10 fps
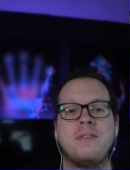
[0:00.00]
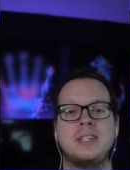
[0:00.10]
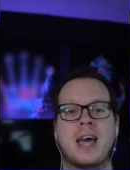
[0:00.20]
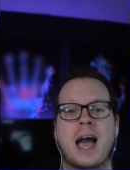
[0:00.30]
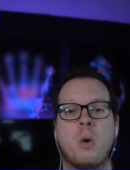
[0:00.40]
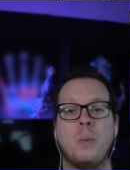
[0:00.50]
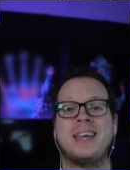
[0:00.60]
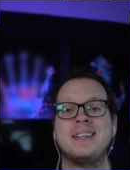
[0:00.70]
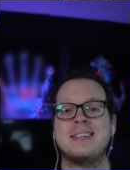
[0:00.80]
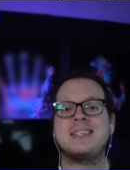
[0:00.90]
into how we
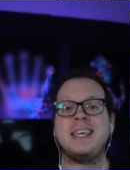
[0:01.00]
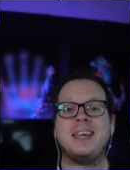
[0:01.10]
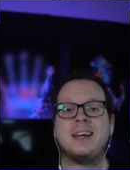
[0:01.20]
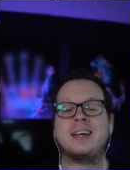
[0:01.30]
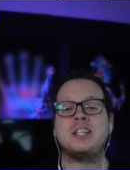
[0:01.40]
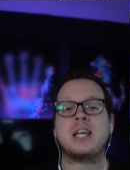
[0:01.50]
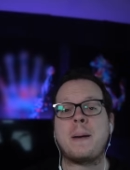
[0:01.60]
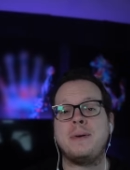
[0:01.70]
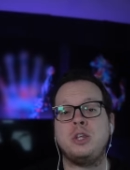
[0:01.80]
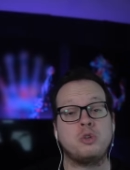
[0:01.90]
can sync
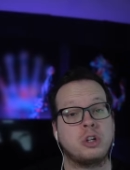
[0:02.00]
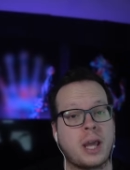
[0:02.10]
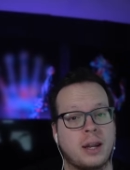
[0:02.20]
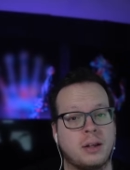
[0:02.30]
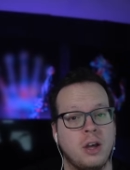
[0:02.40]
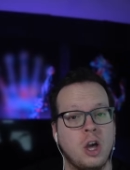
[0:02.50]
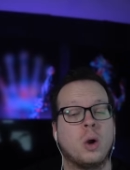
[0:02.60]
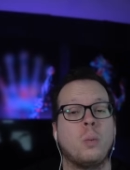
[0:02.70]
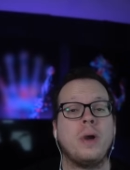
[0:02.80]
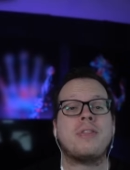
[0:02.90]
Kajabi user data
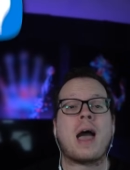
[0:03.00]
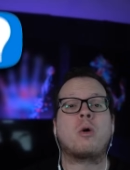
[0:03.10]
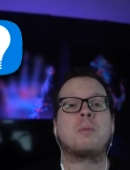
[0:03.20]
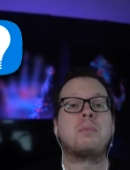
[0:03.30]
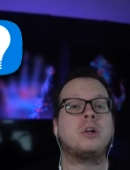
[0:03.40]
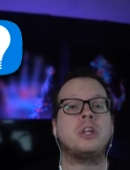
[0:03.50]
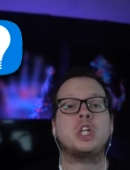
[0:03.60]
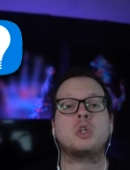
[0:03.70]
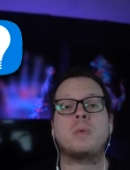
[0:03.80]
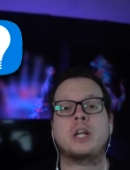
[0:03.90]
with our
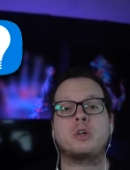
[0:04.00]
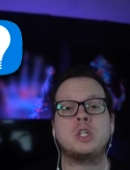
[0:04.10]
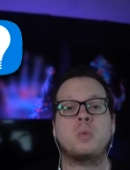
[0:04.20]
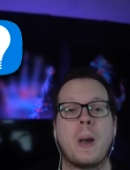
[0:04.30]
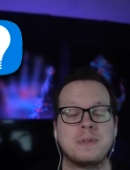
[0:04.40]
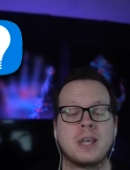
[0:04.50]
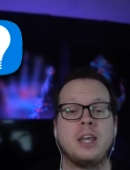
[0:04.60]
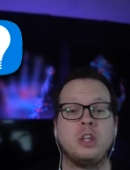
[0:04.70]
Brilliant Directories website